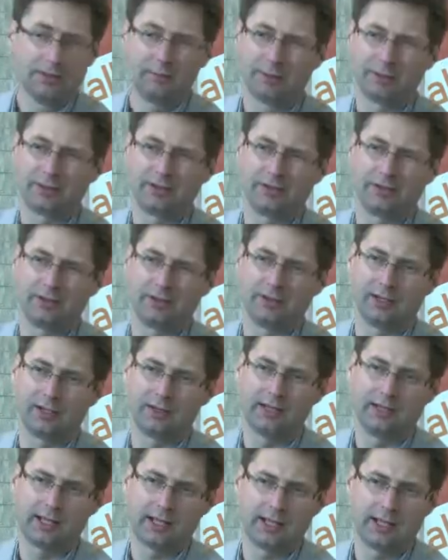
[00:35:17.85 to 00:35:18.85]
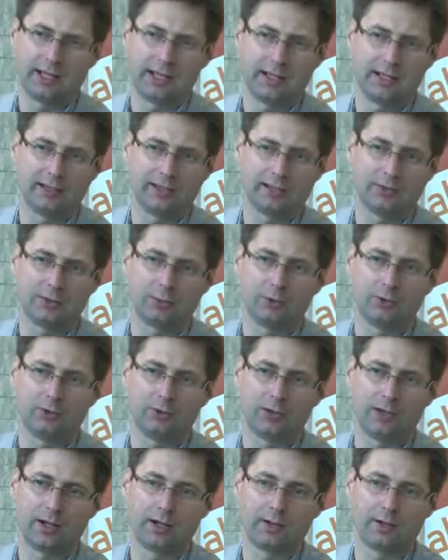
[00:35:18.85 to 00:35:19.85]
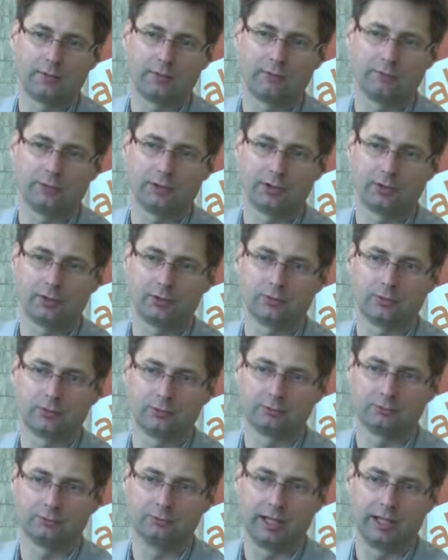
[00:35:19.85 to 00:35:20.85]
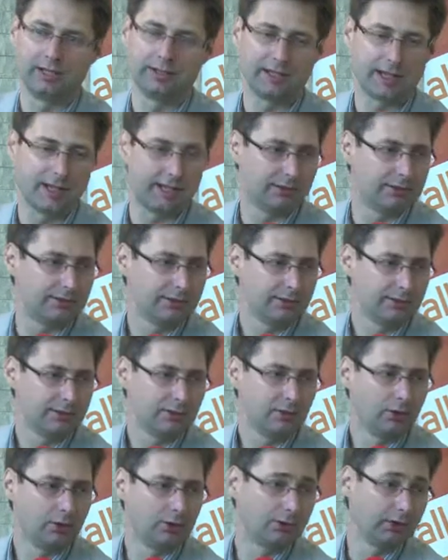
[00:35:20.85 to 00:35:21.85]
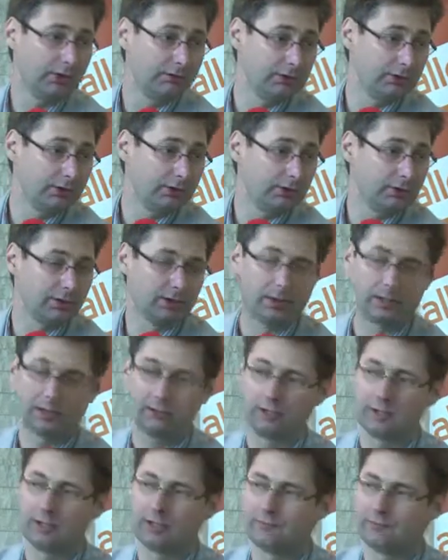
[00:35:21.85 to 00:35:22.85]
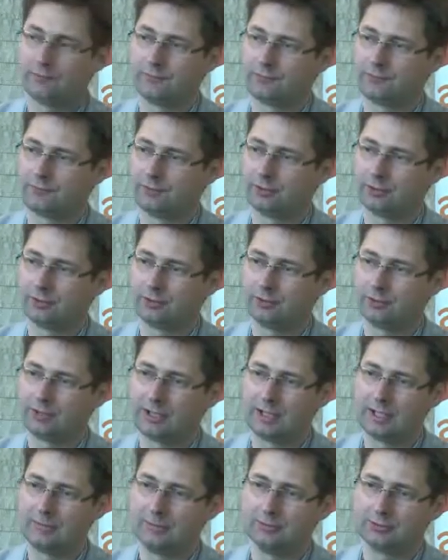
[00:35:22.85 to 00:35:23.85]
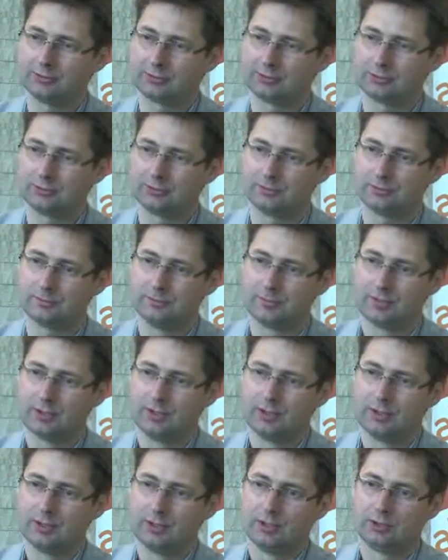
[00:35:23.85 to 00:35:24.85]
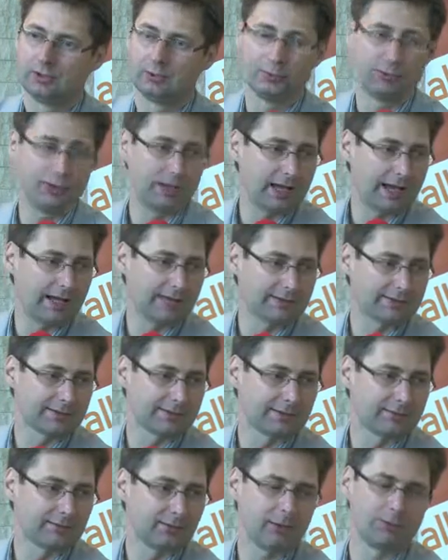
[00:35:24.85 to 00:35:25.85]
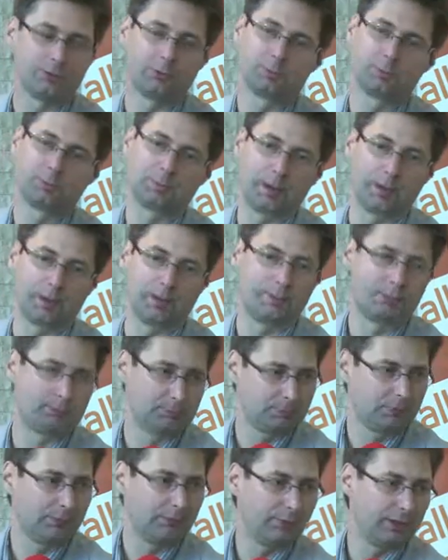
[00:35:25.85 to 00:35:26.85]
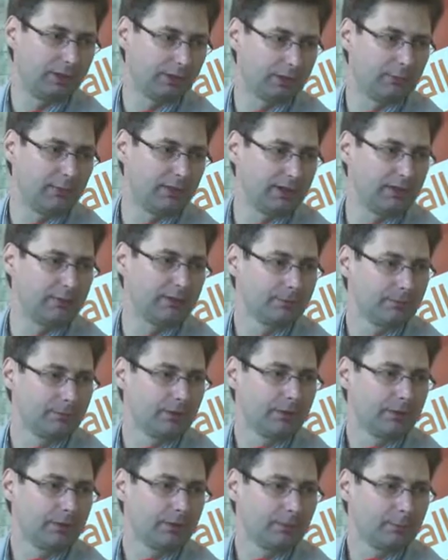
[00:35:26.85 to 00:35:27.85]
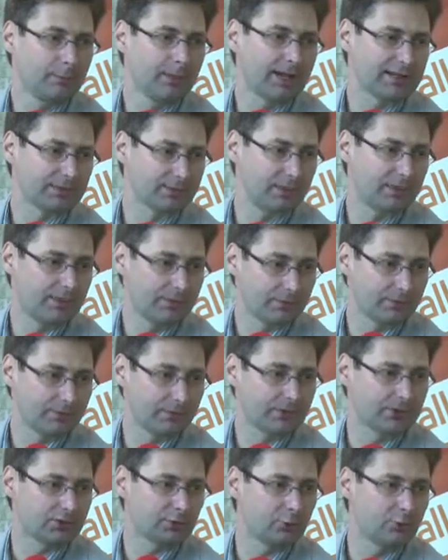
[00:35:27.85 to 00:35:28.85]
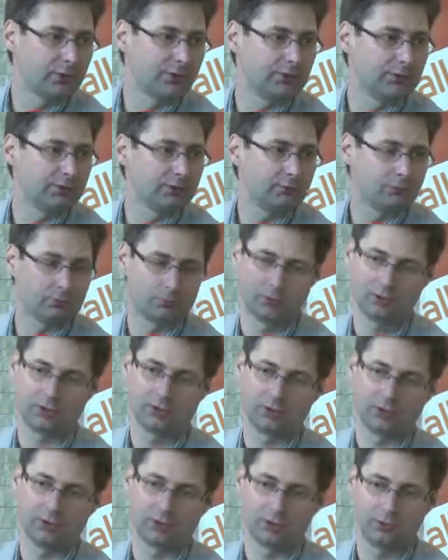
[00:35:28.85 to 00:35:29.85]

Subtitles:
But at the other hand, when you are, at night or evening and you have your time to relax, you would probably prefer your big plasma screen, which